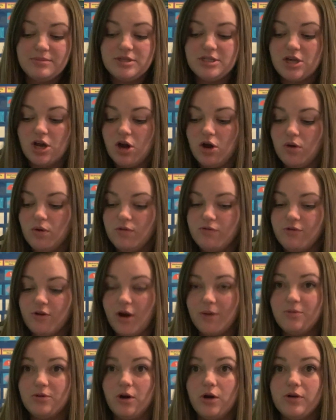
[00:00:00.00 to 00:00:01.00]
So for
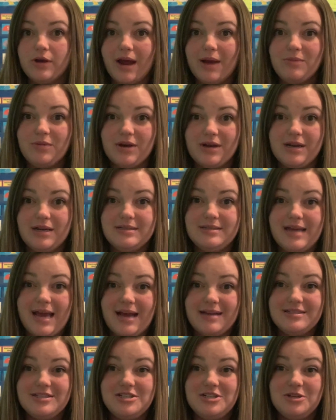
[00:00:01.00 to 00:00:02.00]
our program, we're going to
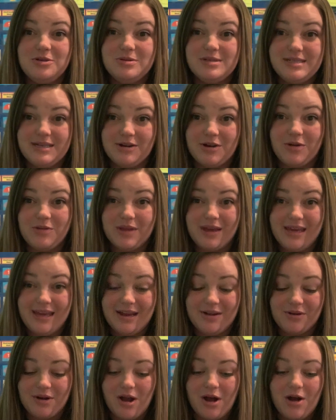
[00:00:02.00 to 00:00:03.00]
dance to Zero the
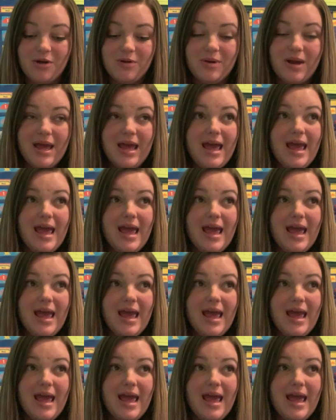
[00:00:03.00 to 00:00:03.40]
Hero.